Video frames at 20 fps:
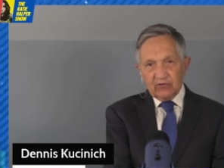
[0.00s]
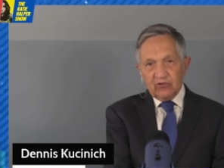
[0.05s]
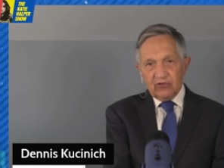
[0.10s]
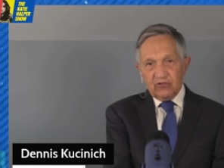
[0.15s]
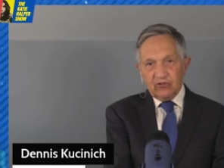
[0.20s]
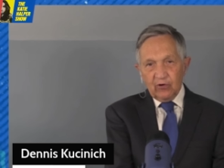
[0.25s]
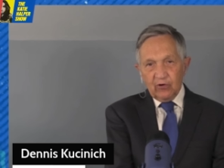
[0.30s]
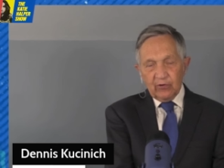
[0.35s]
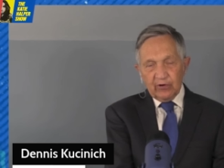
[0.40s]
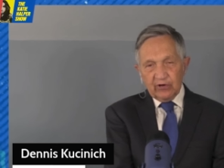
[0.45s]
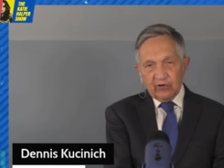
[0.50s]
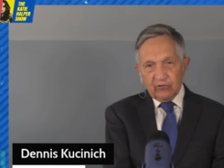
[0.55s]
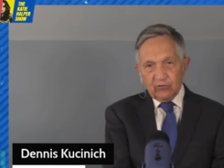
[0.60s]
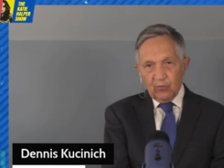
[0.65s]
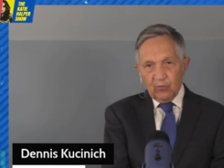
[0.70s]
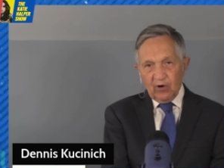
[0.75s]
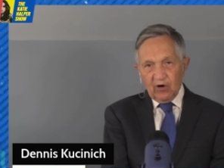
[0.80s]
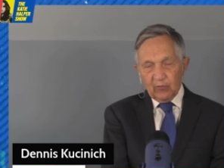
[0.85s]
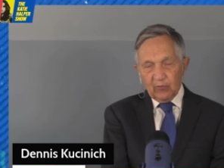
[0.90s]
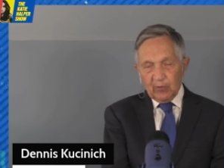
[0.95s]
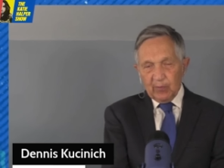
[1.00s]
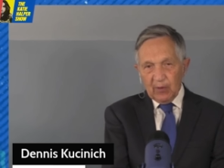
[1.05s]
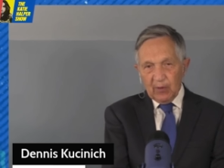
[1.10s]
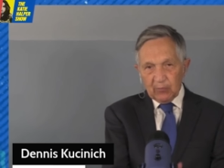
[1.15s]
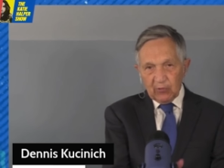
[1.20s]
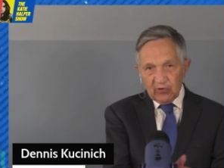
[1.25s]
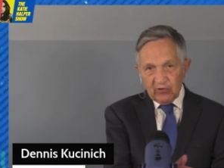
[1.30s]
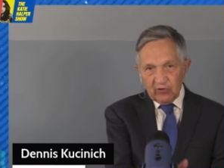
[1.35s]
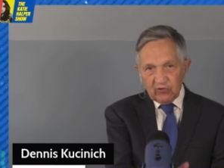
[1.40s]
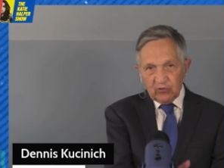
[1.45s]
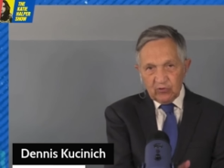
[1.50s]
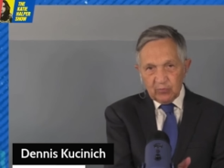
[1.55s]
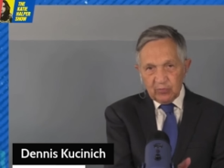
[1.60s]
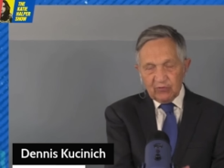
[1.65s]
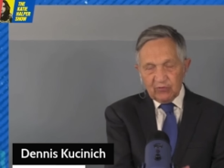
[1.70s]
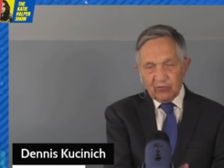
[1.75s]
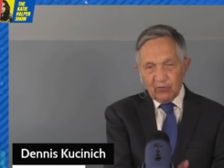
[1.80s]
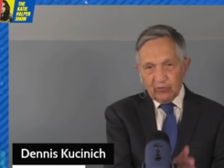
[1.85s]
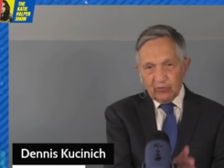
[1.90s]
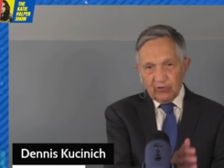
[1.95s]
Syria as well. And remember, this is
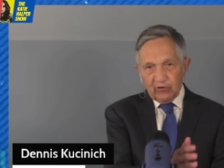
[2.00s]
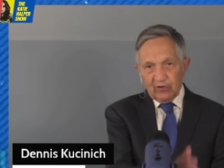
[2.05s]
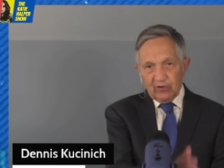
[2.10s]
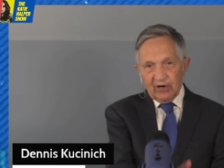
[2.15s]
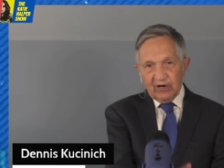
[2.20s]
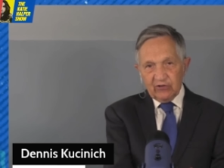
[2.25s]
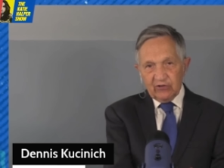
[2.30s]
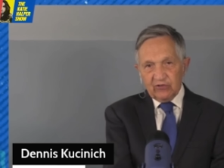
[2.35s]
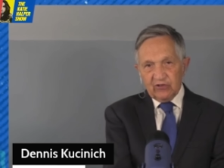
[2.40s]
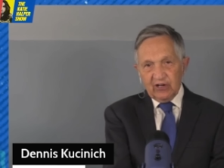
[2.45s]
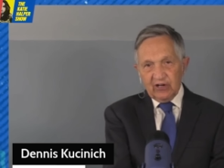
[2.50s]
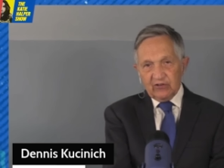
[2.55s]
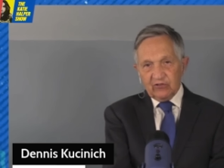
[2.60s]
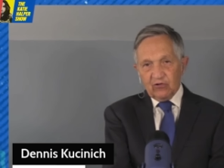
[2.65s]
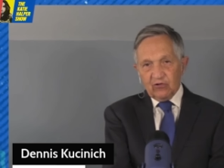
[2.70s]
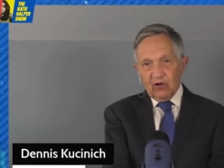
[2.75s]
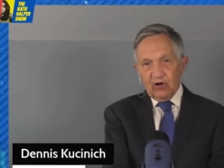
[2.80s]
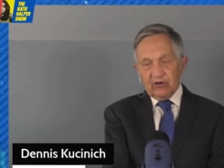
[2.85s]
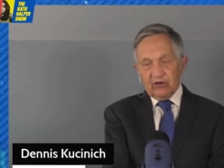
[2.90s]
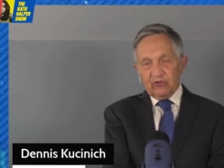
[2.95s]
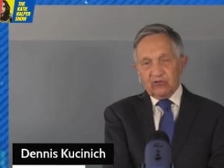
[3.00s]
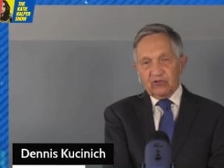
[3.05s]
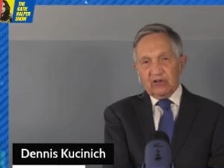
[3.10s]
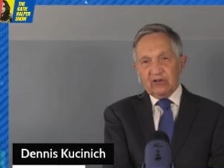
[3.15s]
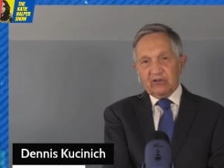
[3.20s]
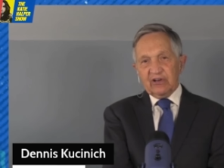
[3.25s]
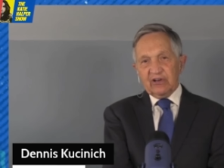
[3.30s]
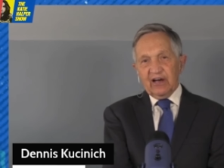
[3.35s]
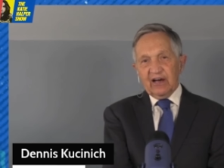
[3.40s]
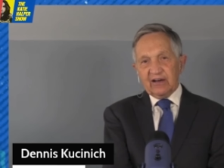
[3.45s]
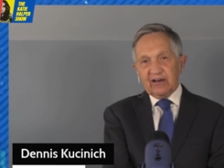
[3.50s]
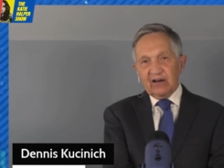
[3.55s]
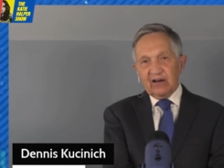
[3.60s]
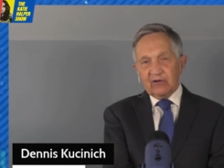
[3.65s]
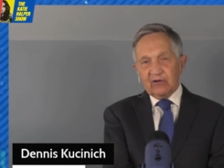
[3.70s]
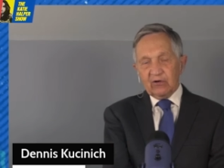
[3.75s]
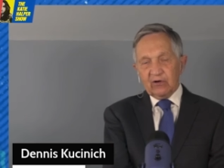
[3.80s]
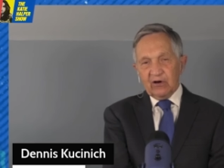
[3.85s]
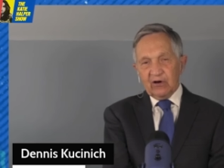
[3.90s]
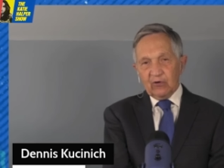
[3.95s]
before the United States launched the attack
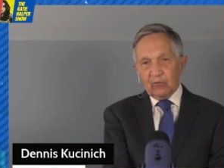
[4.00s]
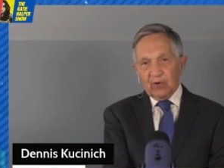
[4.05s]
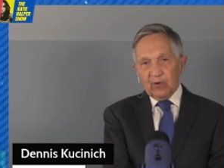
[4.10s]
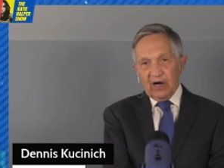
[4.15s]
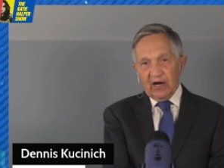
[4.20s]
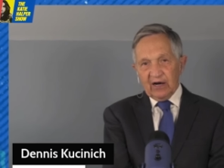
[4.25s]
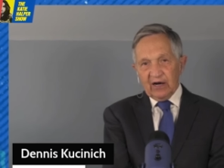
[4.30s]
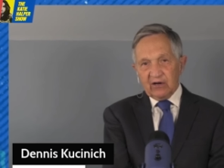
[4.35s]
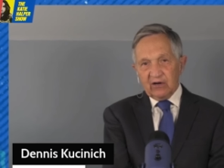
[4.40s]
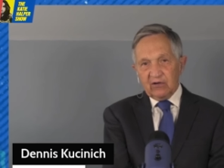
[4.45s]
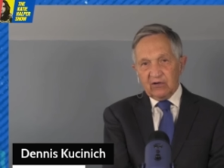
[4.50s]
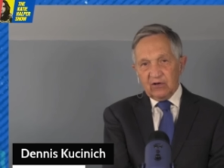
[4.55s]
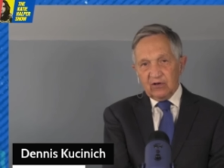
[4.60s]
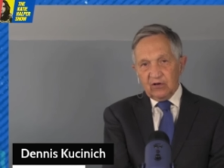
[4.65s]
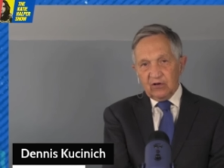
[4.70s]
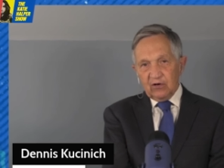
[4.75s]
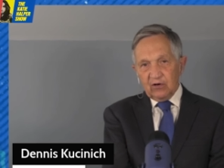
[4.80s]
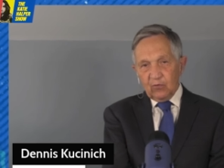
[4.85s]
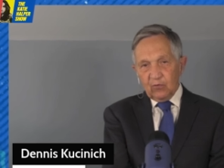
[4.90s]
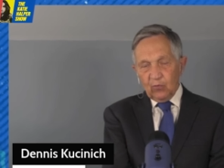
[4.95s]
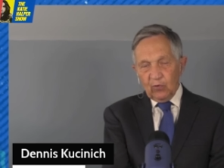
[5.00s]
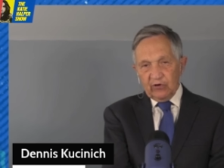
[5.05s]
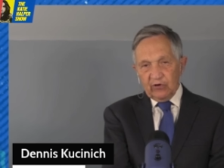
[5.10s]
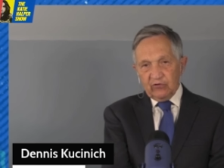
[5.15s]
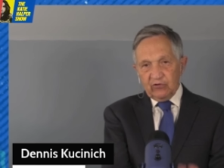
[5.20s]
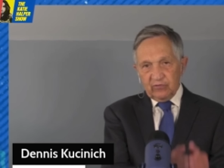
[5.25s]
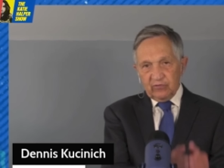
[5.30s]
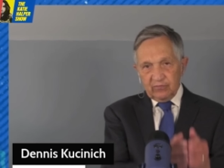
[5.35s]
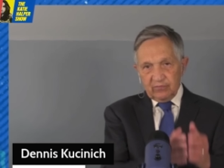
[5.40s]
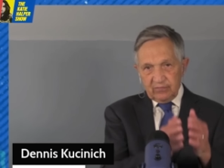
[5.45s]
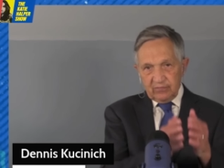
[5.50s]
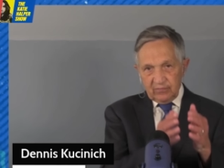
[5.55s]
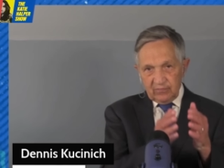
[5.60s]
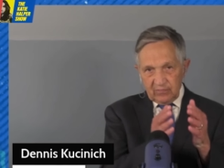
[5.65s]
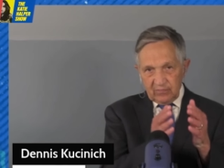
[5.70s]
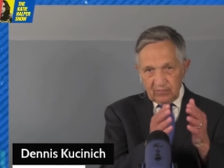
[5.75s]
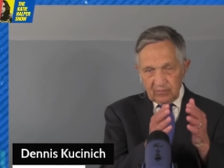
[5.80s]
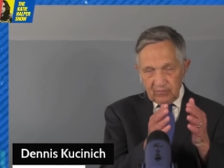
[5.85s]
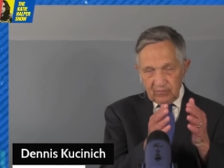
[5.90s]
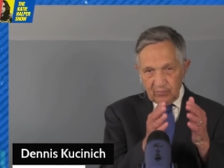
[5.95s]
on Iraq, which
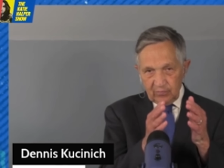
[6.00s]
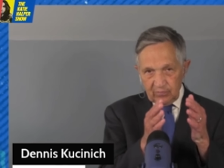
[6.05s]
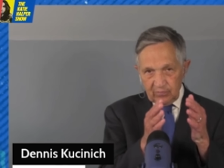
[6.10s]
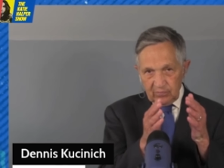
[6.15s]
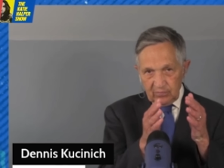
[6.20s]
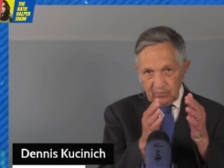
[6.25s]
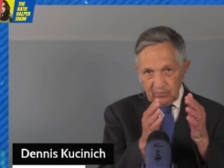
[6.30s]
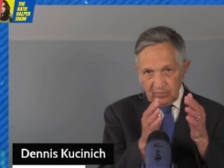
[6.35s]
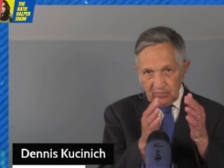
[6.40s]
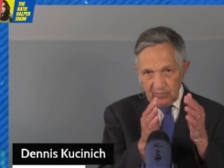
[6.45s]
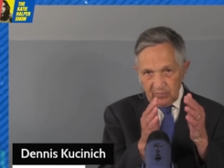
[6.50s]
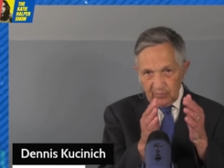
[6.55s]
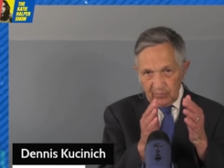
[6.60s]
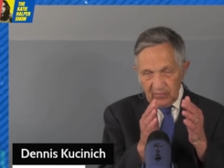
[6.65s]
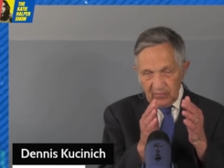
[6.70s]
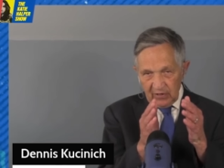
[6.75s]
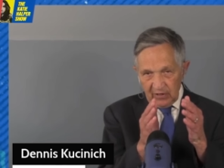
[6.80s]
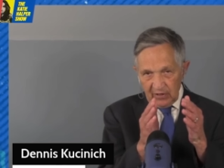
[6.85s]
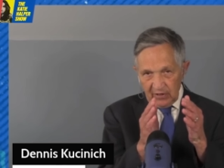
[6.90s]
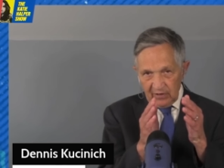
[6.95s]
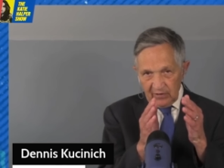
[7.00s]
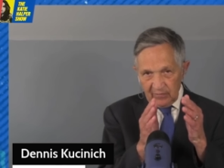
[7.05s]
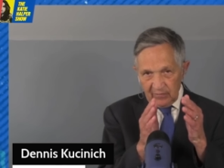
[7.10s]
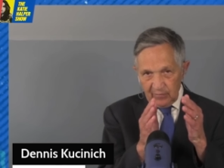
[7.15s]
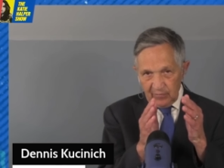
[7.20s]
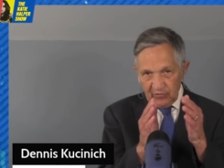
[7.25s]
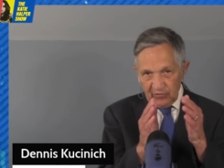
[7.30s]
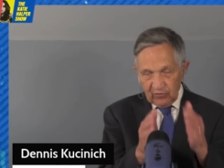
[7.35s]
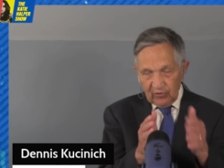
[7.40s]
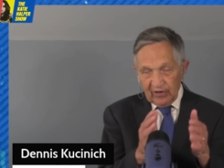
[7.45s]
Mr.